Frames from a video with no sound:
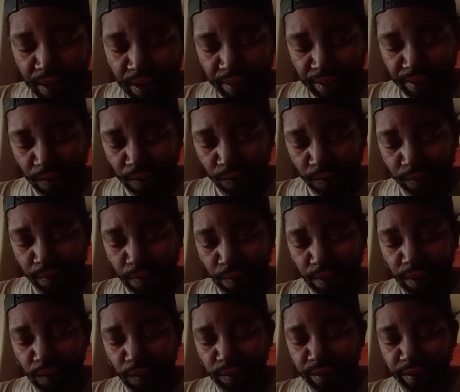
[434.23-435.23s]
Their
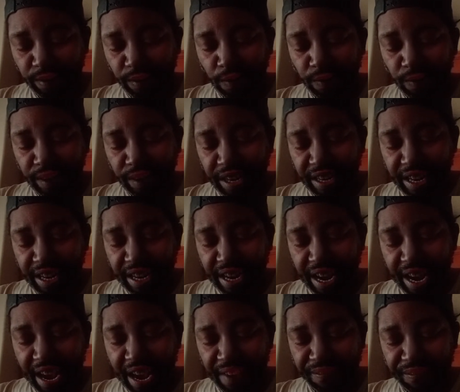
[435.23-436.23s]
studios are located
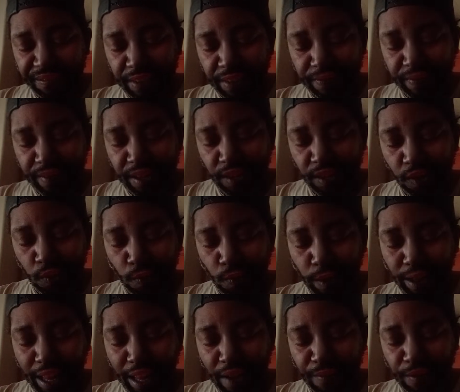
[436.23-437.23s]
at
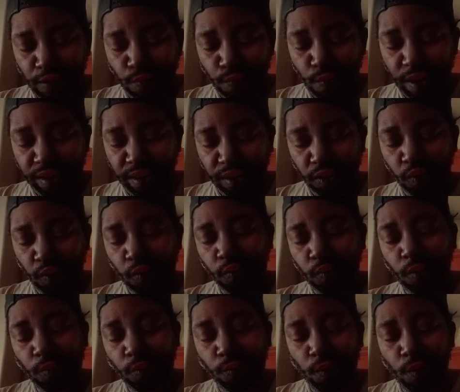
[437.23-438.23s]
5211 West
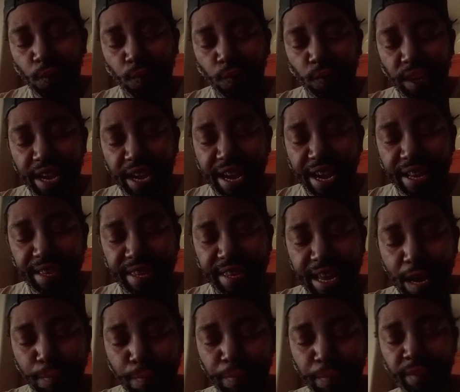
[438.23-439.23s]
Laurel Road in
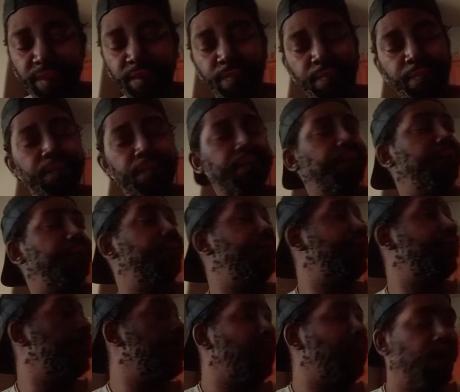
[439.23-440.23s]
Tampa.
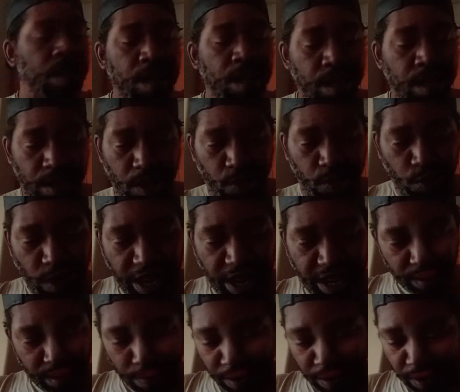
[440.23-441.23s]
The
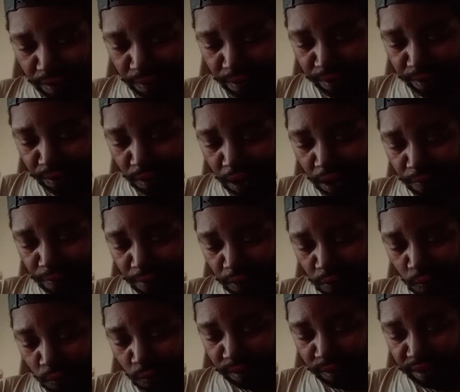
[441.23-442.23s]
transmitter is off of
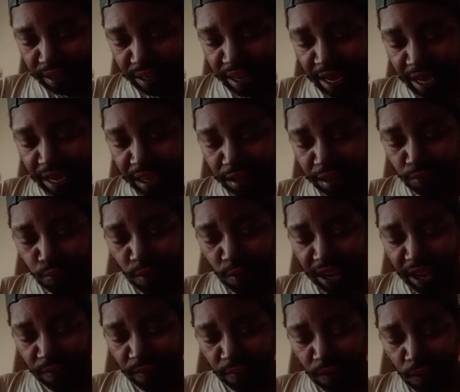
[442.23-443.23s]
North
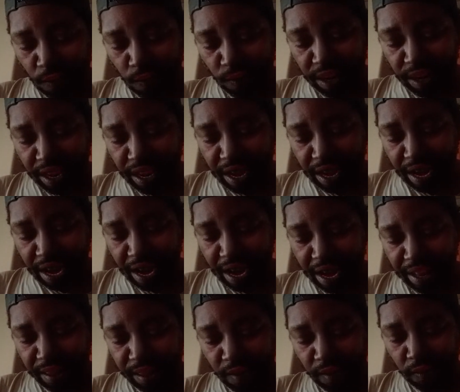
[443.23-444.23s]
Kingsway Road
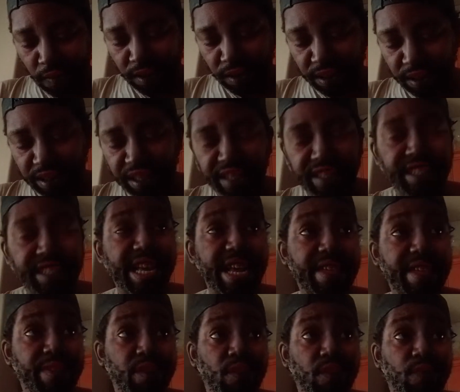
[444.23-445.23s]
in
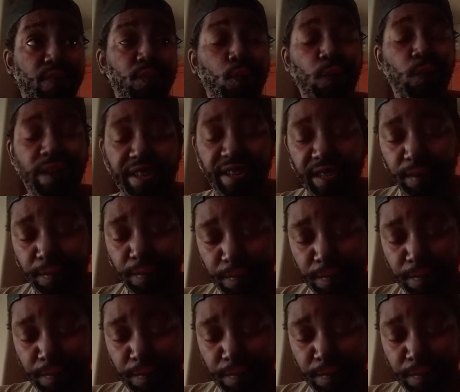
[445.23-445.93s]
Tonawanda, Florida.